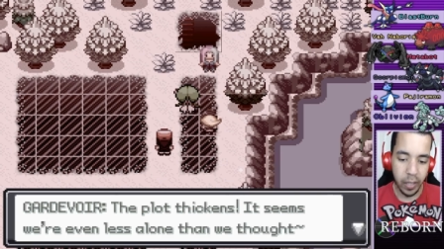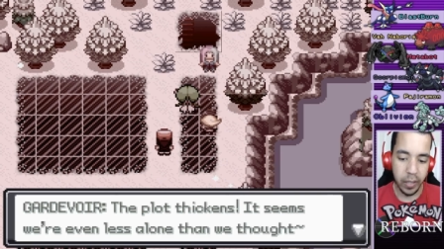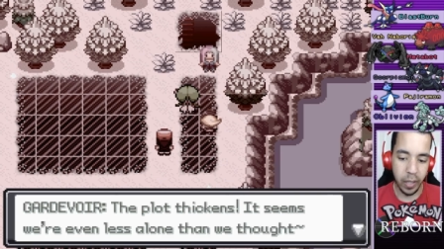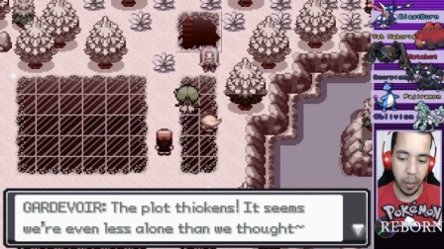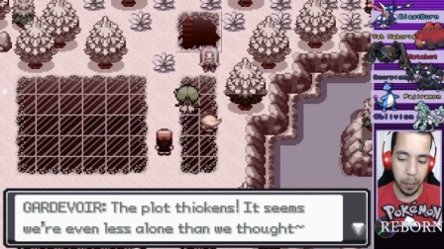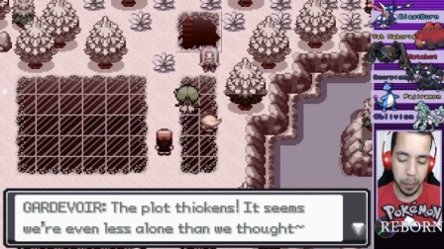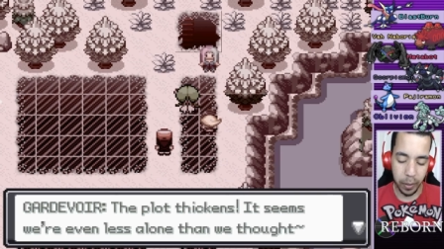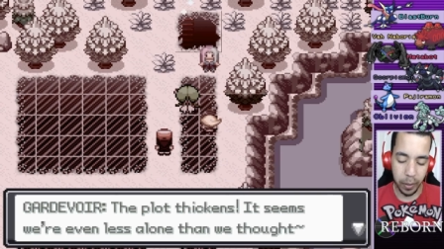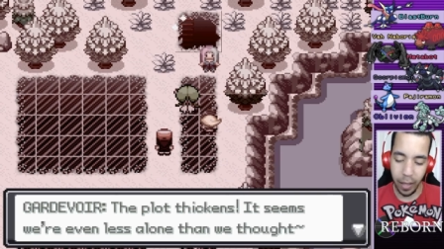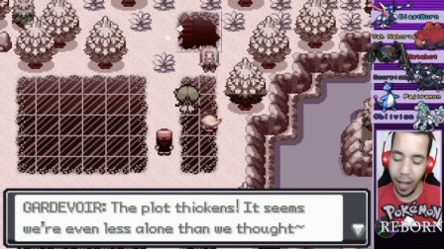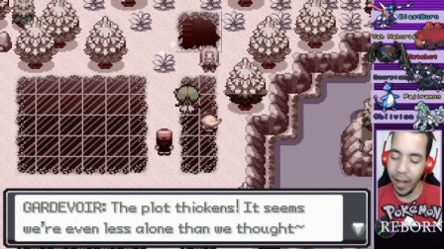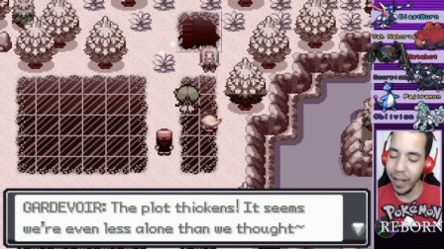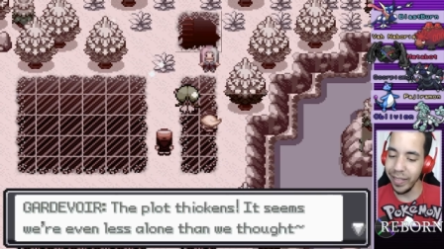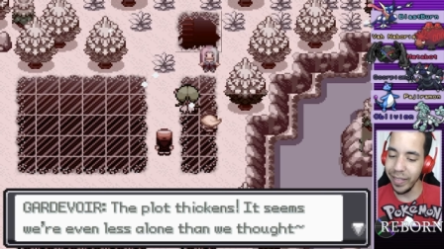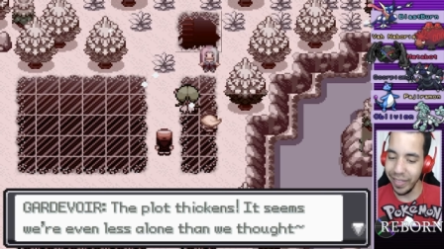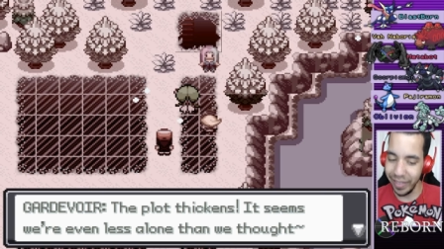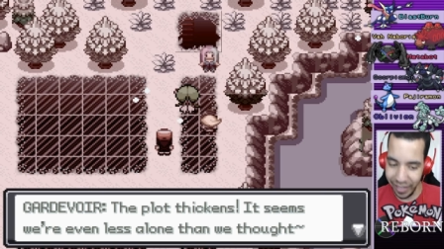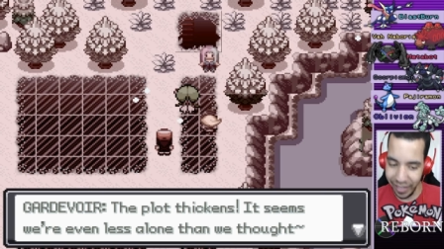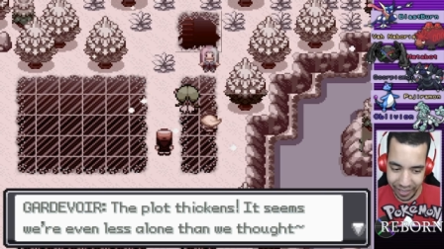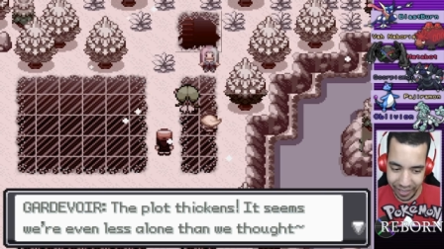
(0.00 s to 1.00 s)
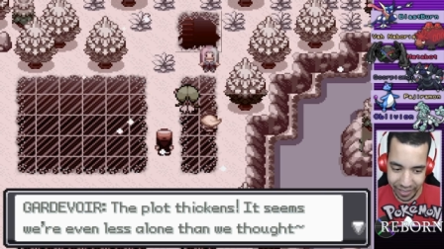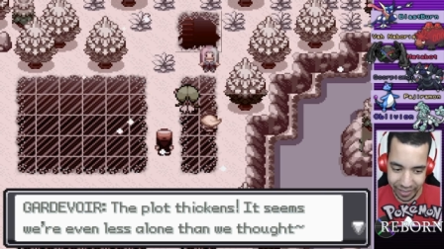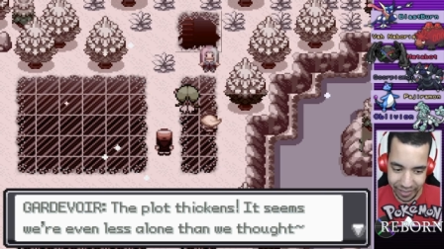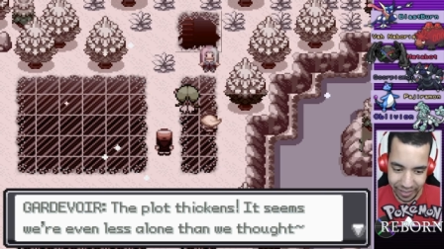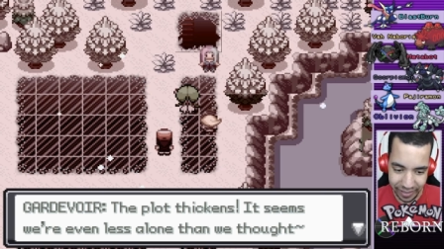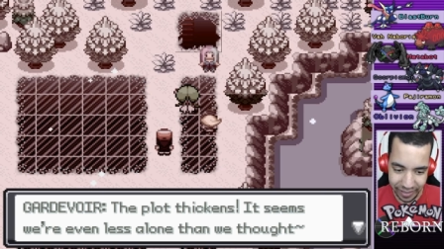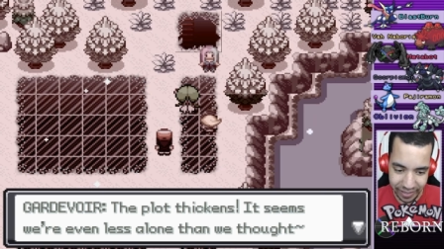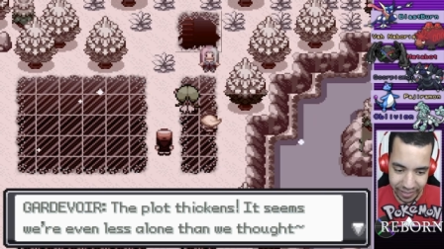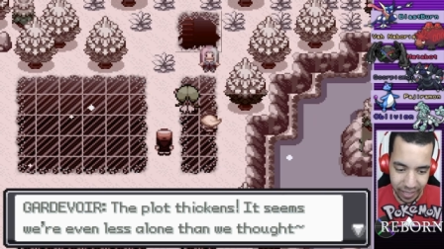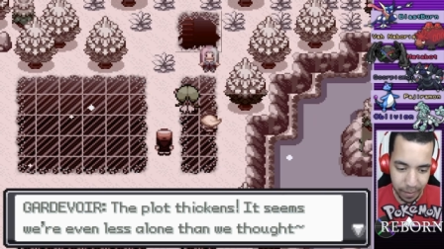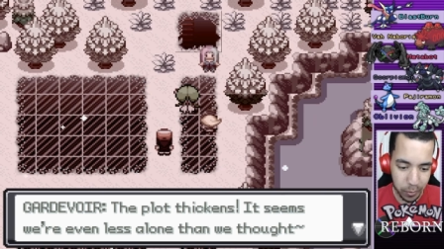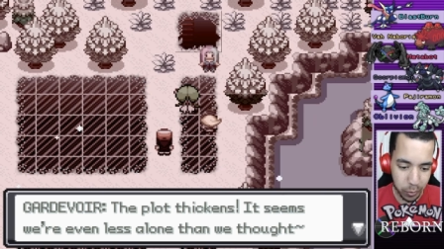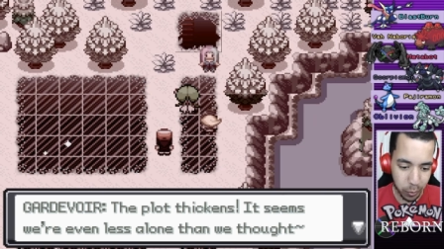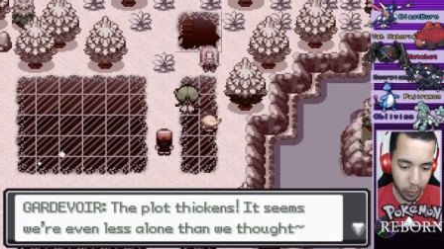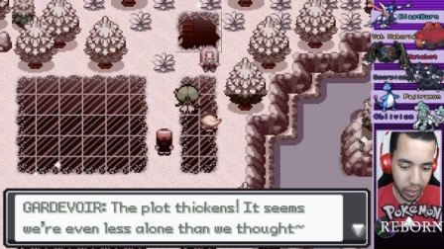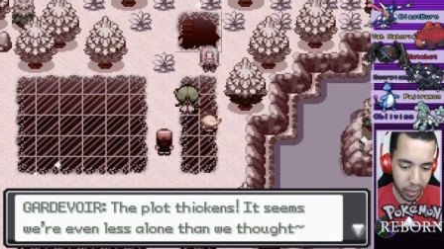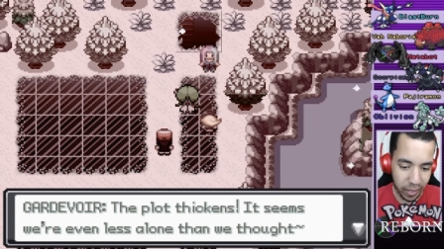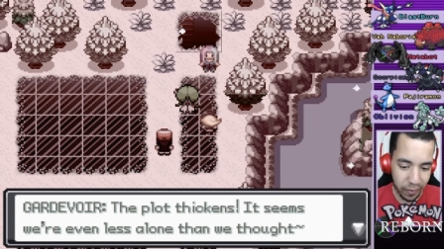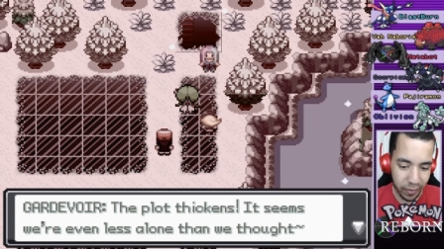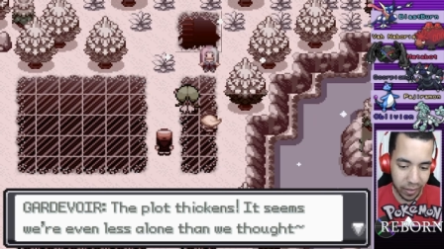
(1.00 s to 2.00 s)
The plot thickens. It seems
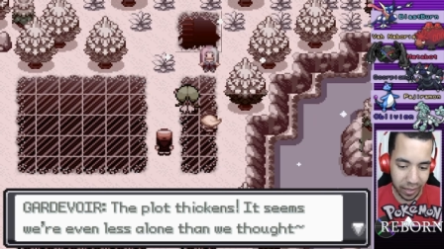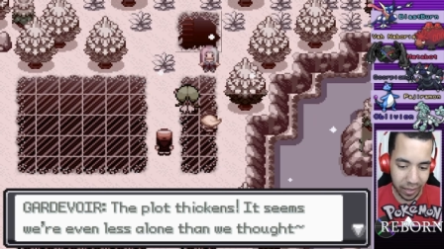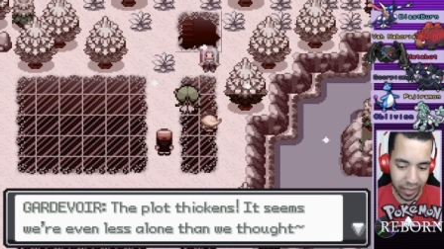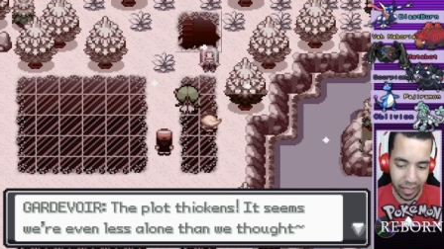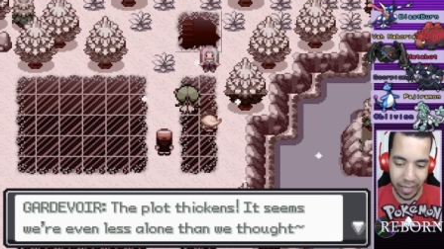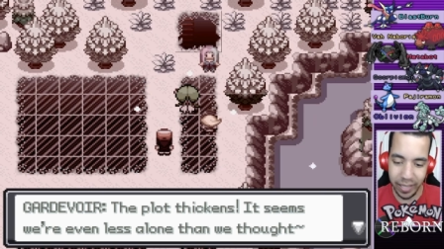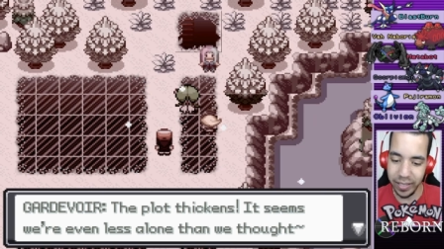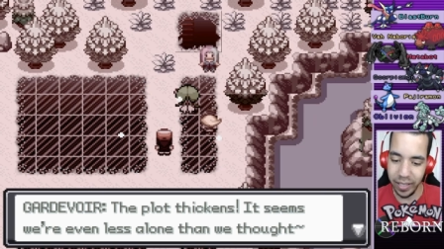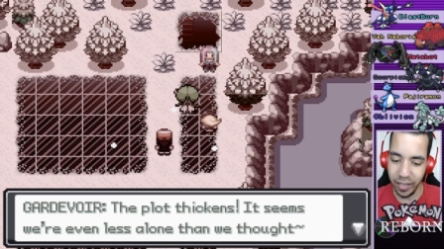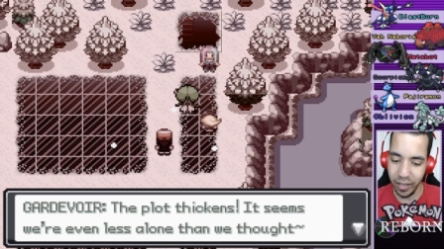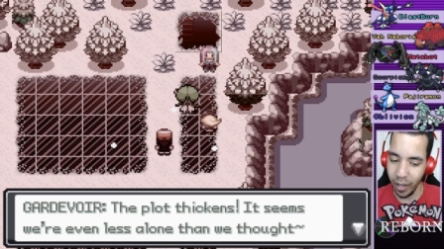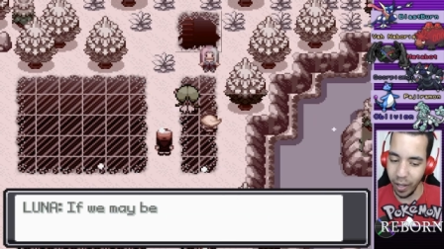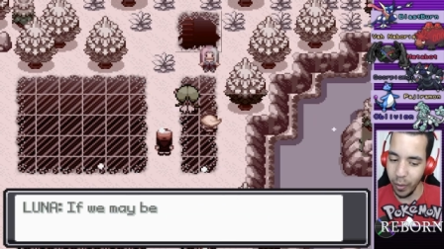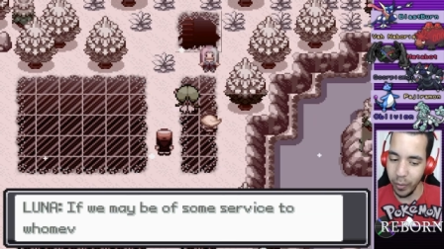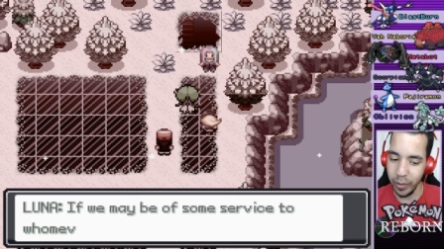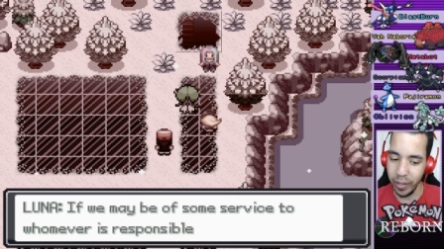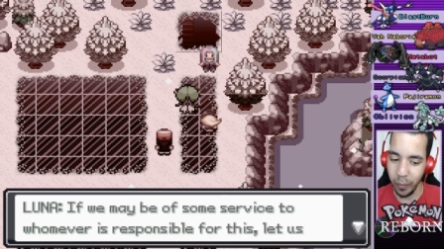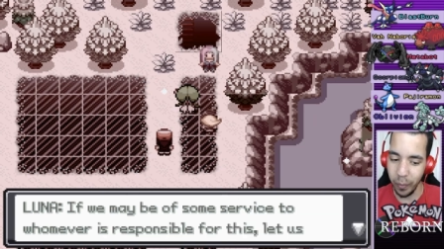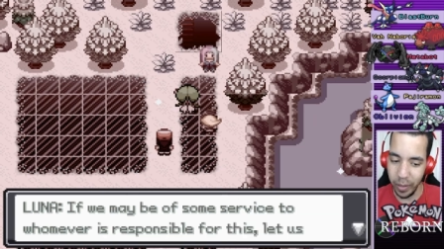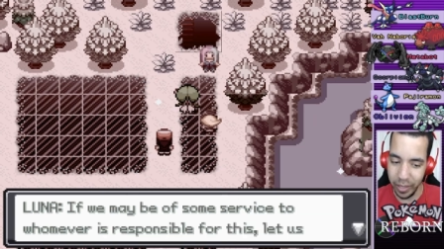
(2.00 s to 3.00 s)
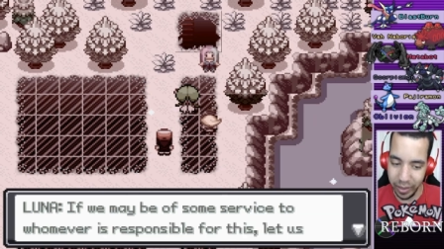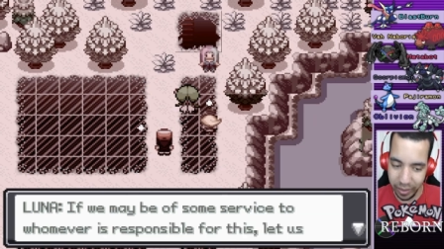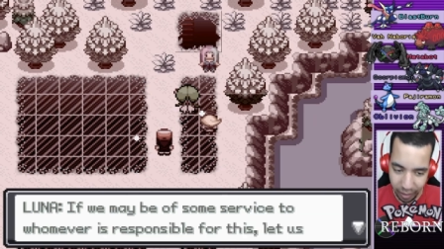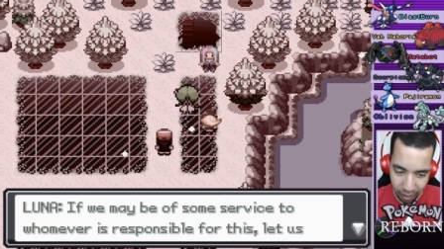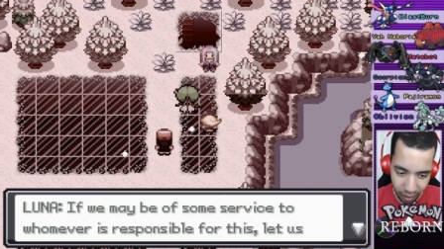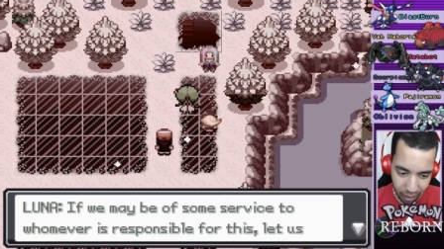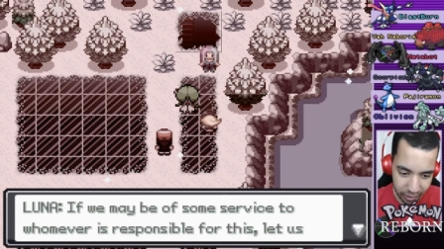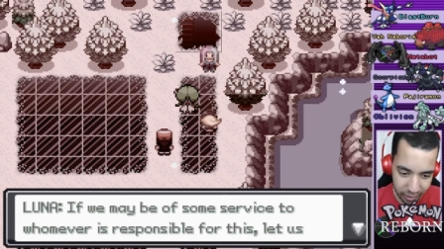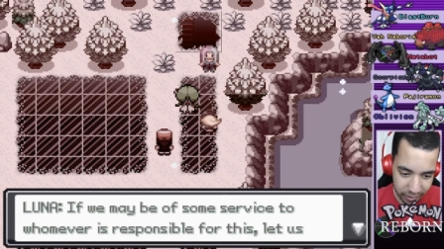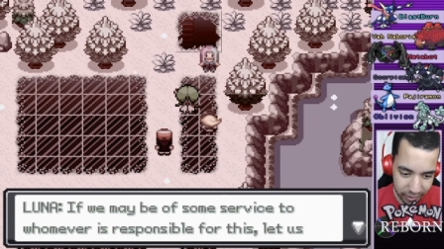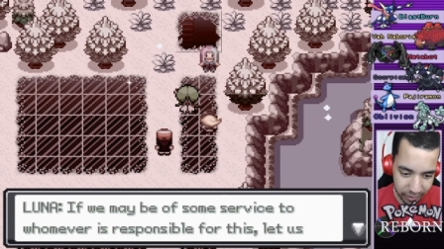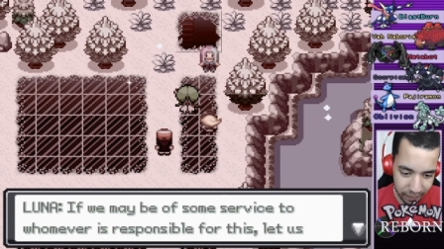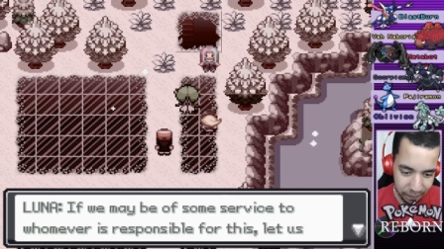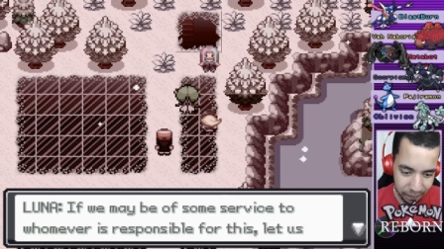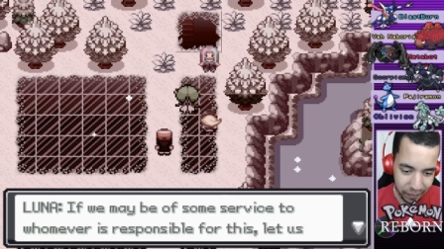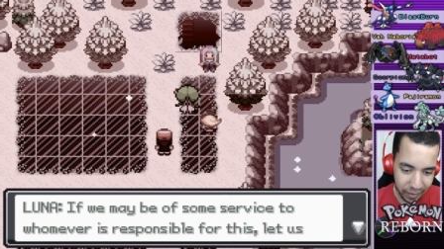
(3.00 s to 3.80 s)
we're even less alone than we thought.